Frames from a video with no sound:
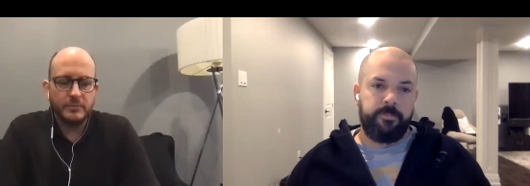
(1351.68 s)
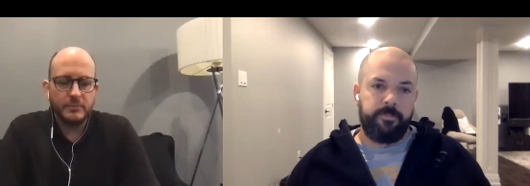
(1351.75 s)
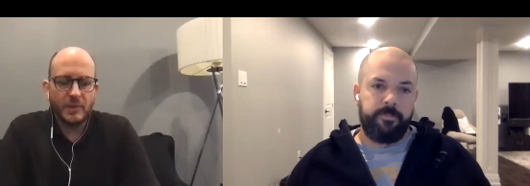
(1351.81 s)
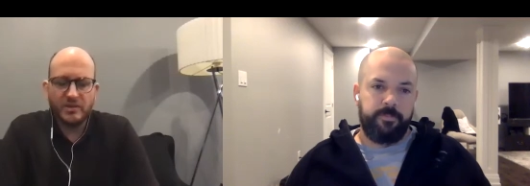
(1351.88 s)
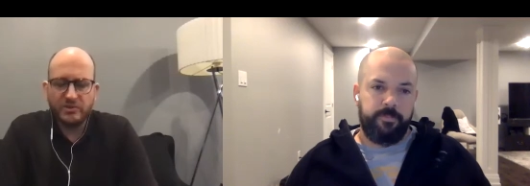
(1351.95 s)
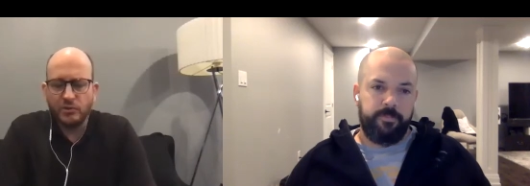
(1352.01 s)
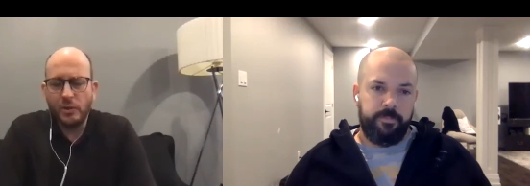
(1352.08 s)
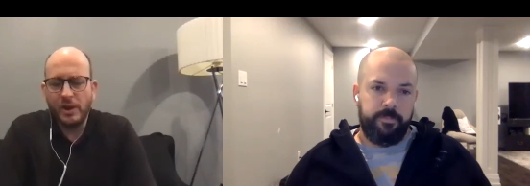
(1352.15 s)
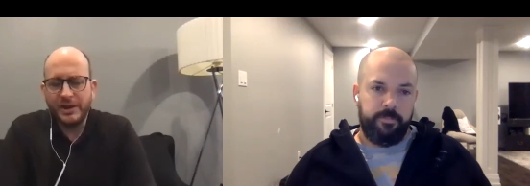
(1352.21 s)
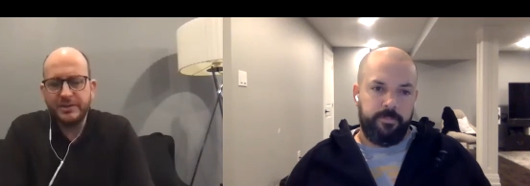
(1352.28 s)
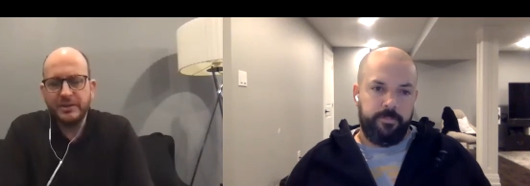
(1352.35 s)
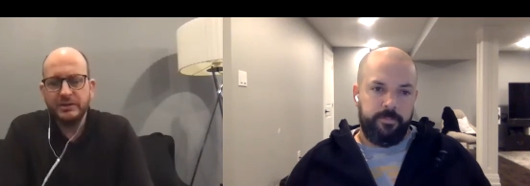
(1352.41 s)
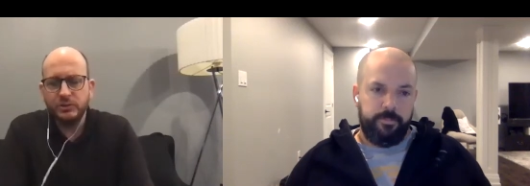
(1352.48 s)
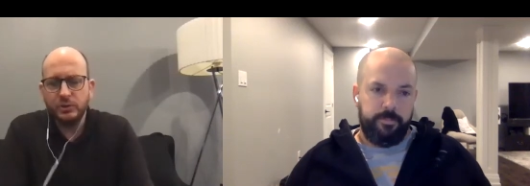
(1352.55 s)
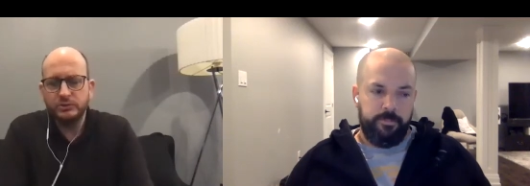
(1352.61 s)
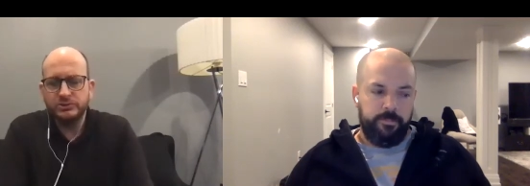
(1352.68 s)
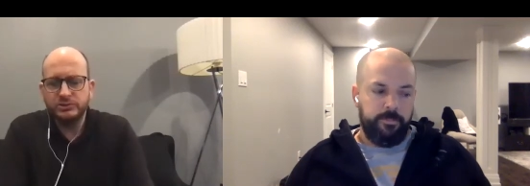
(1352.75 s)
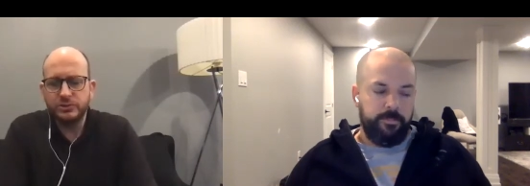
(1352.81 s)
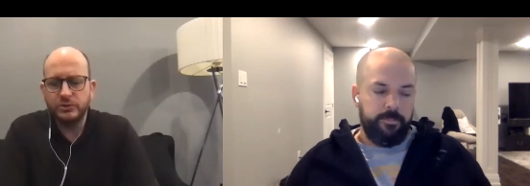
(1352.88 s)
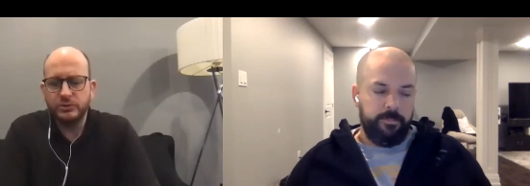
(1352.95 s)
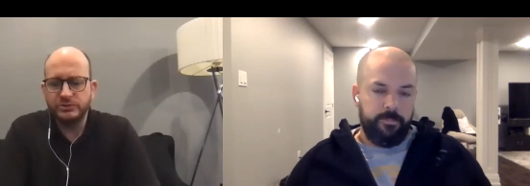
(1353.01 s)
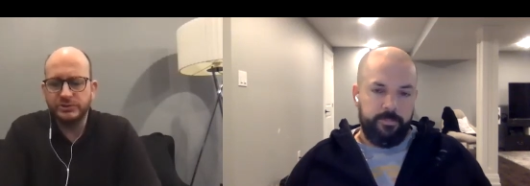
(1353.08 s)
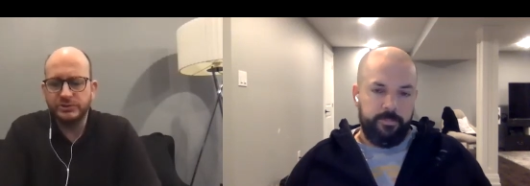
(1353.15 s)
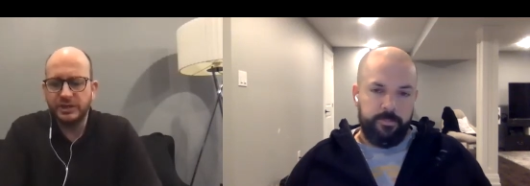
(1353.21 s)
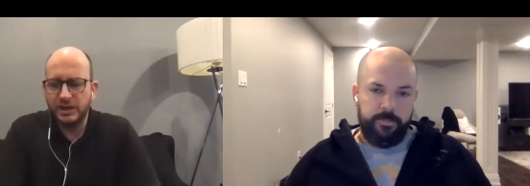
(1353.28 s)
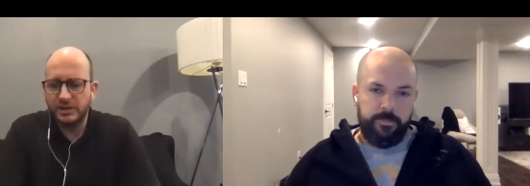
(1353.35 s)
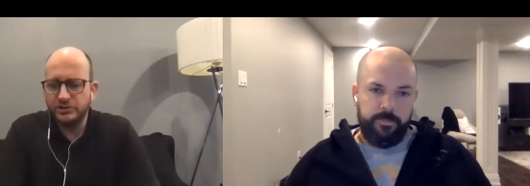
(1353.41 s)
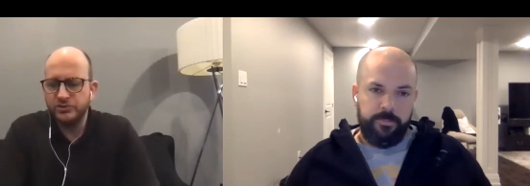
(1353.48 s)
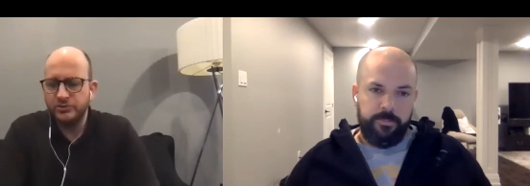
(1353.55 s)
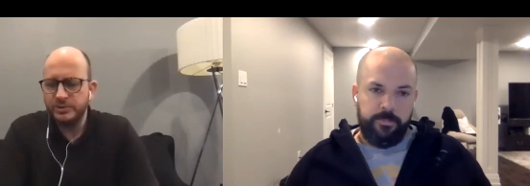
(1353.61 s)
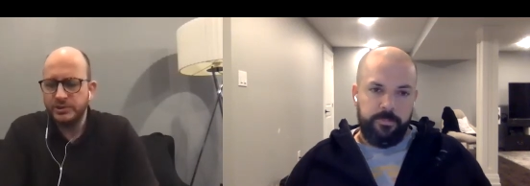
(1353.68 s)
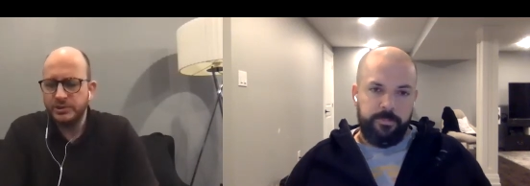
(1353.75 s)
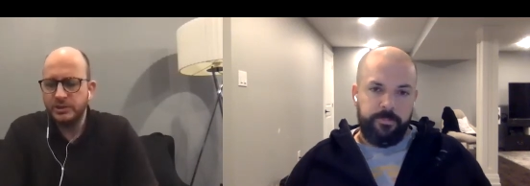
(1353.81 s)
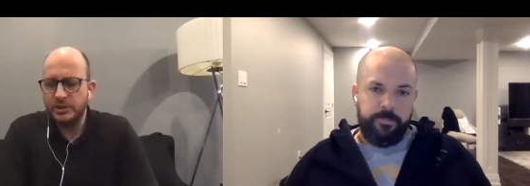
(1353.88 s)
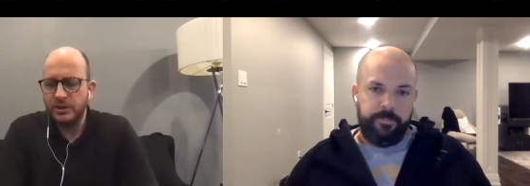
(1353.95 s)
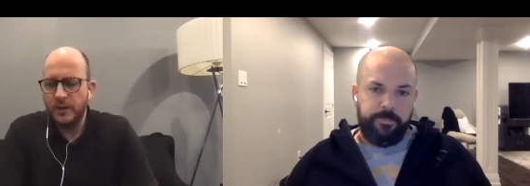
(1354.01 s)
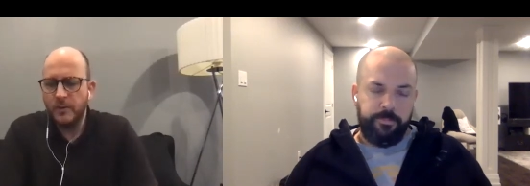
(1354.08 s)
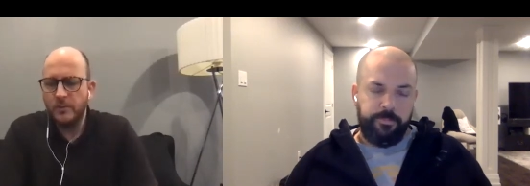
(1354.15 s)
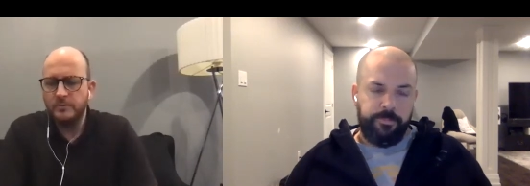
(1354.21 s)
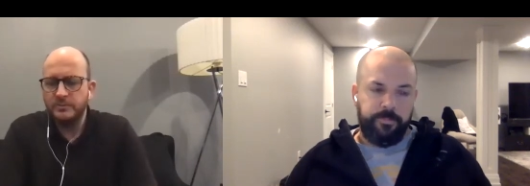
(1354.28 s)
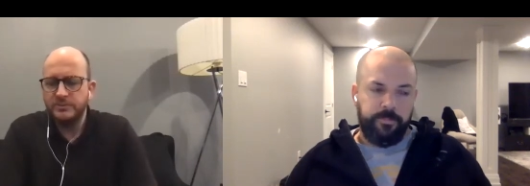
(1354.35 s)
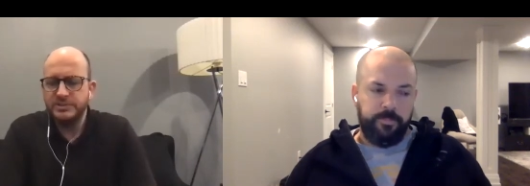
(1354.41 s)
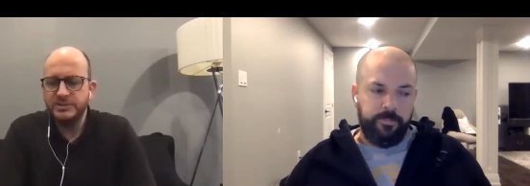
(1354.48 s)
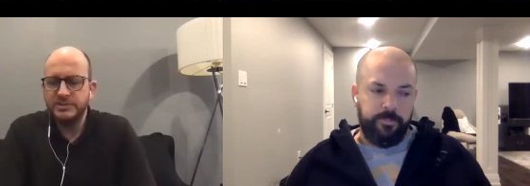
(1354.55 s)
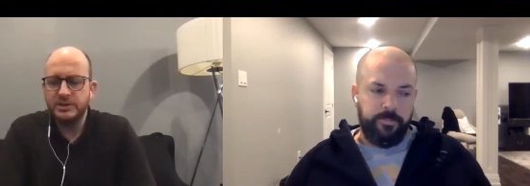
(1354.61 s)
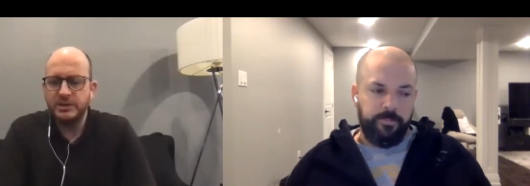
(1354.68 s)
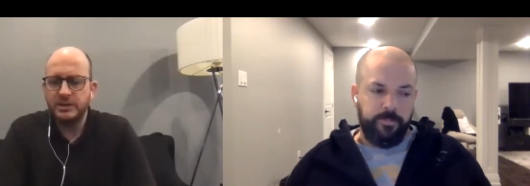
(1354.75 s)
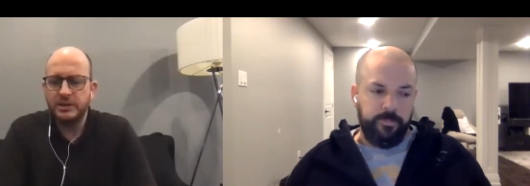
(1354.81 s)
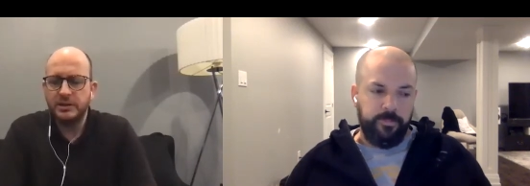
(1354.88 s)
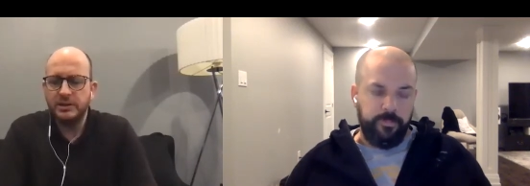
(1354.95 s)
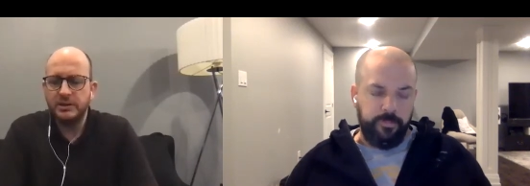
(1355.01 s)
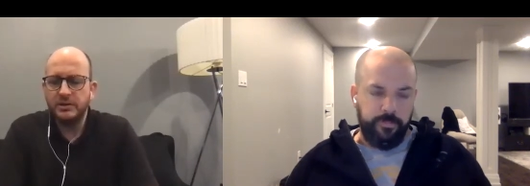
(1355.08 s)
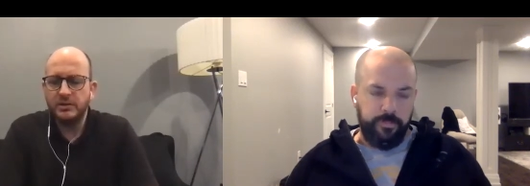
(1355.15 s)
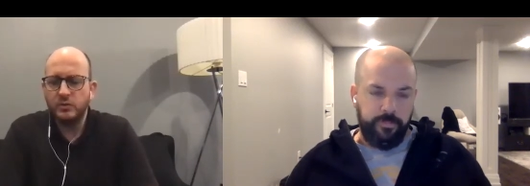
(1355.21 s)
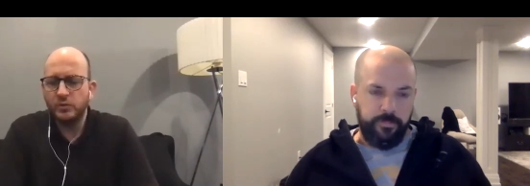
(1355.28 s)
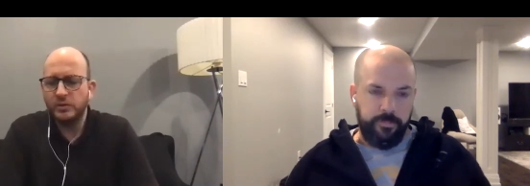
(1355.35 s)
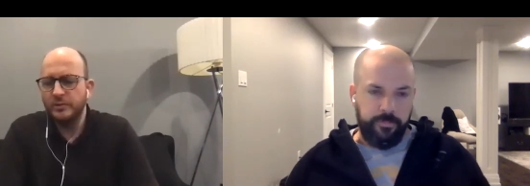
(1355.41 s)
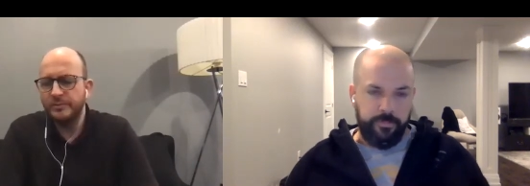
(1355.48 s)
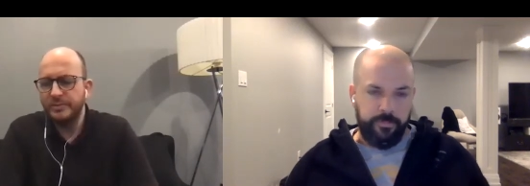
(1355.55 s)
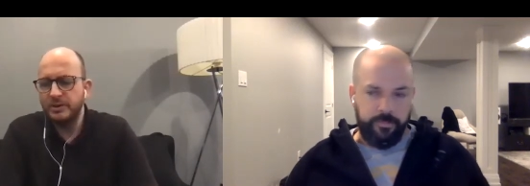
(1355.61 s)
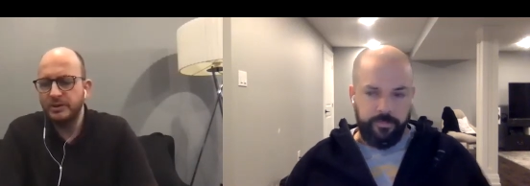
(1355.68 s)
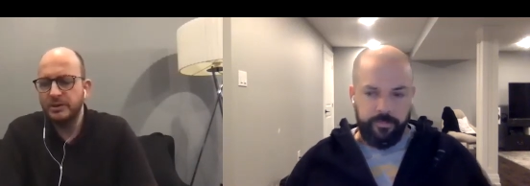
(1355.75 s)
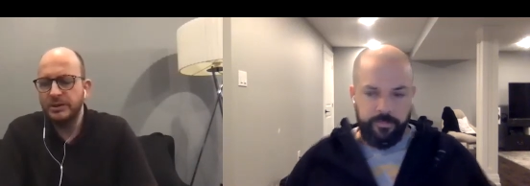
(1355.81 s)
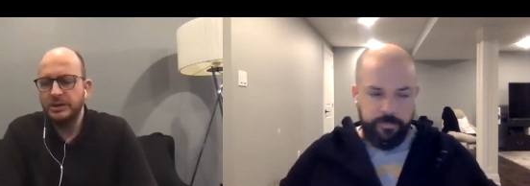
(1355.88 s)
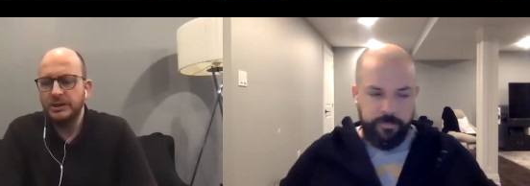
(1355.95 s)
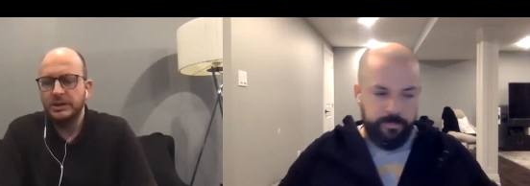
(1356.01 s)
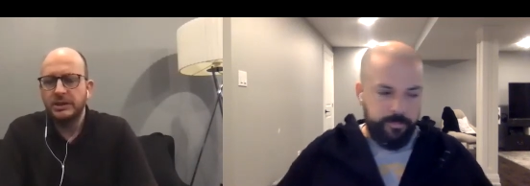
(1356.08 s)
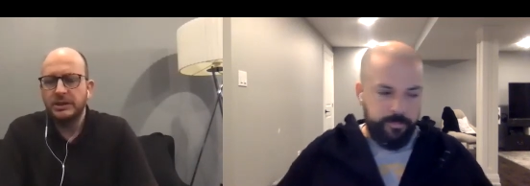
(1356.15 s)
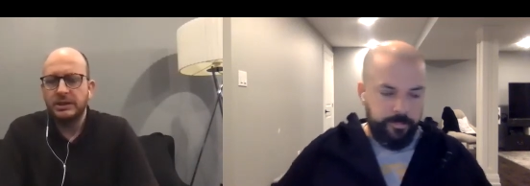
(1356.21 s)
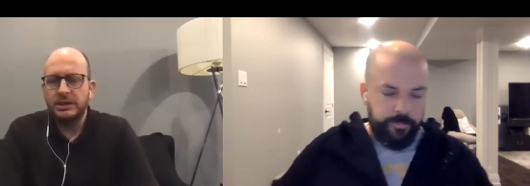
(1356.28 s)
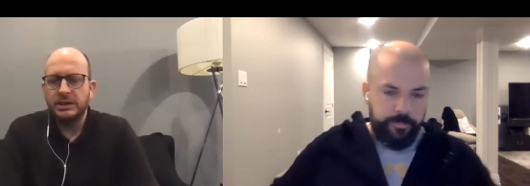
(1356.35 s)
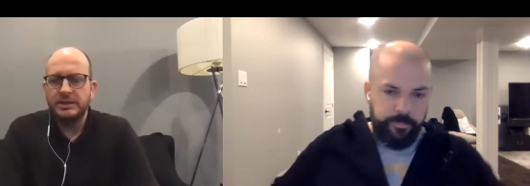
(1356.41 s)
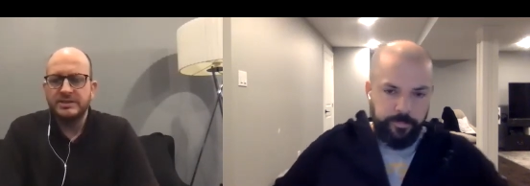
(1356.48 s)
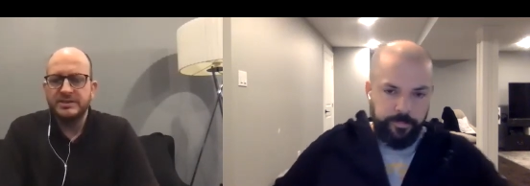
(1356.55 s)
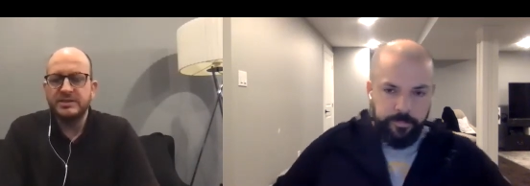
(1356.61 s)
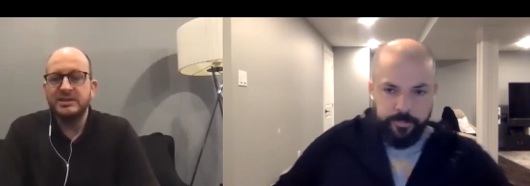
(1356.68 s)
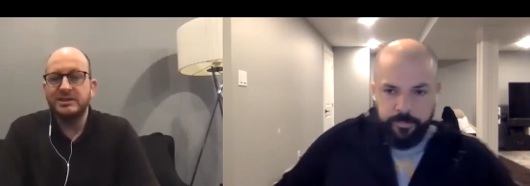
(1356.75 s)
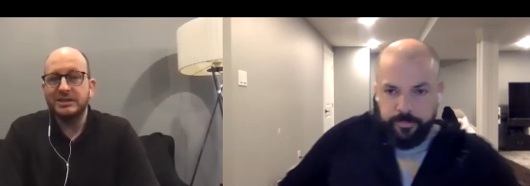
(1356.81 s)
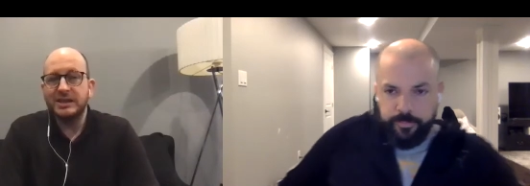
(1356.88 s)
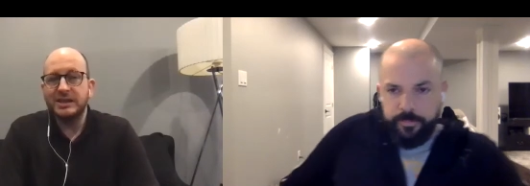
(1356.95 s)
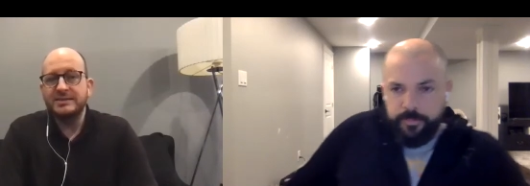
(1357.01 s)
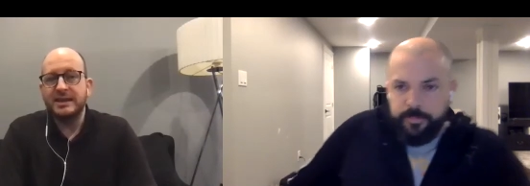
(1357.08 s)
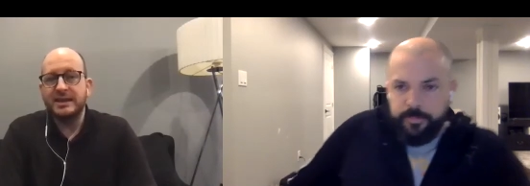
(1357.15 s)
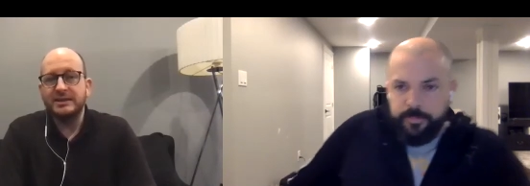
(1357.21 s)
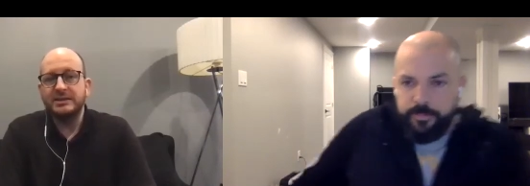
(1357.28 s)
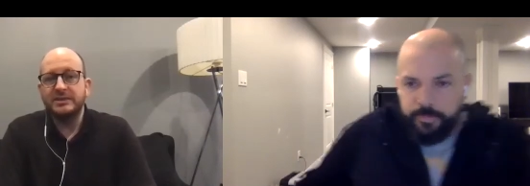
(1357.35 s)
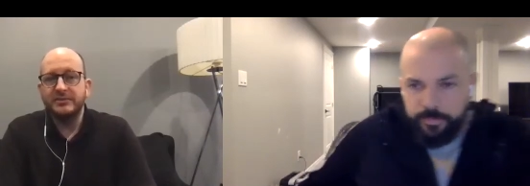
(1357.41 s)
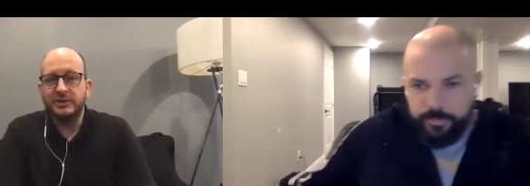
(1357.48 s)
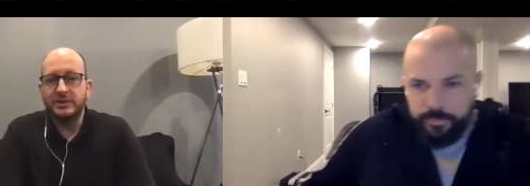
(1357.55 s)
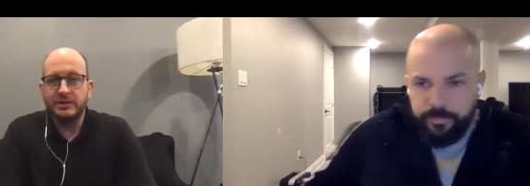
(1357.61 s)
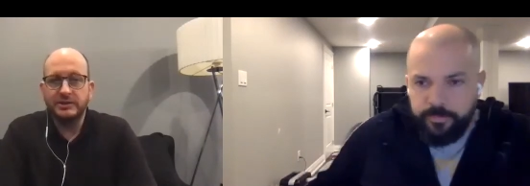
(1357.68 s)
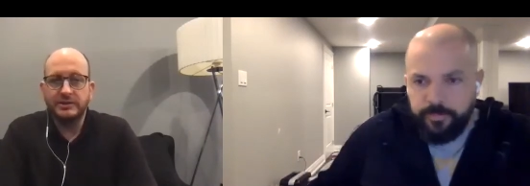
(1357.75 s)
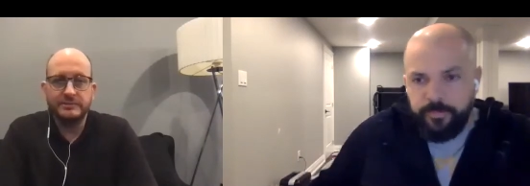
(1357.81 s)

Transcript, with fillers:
Speaker 1: so I think those those luxury homes uh, will be seeing less activity